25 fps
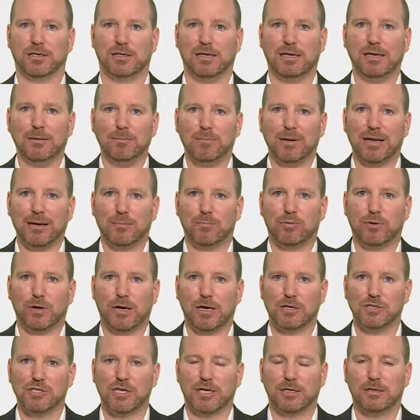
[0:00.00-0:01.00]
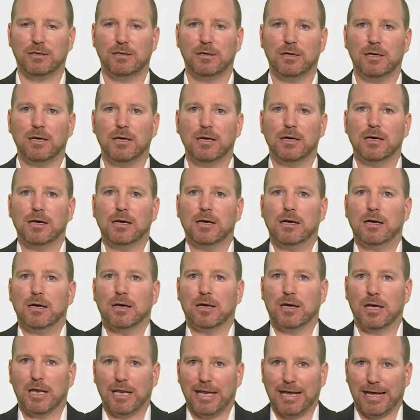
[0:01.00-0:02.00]
The EPLAN project
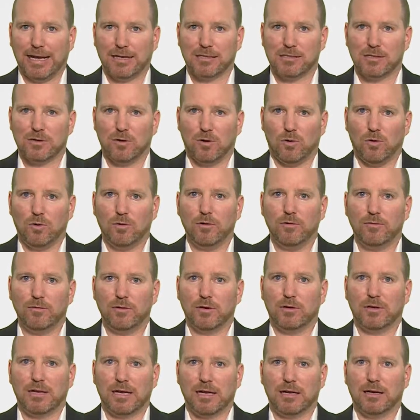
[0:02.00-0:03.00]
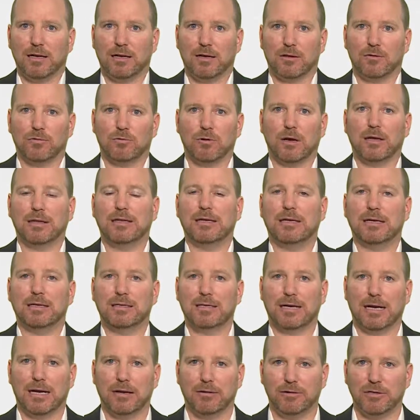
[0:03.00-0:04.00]
collects all of your data throughout the
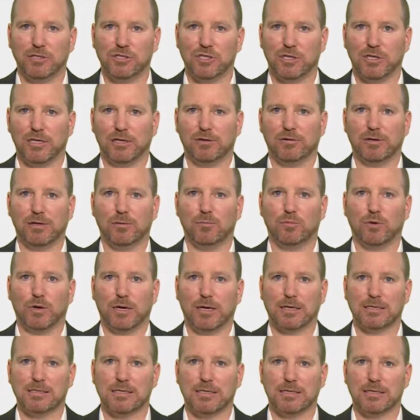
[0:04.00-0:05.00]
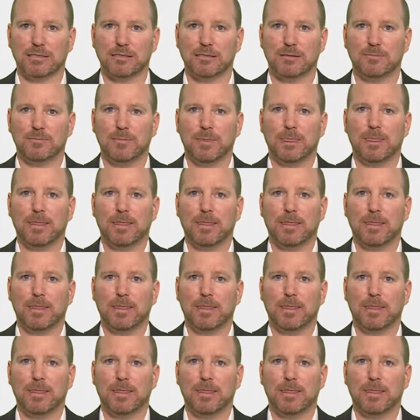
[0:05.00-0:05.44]
entire engineering process,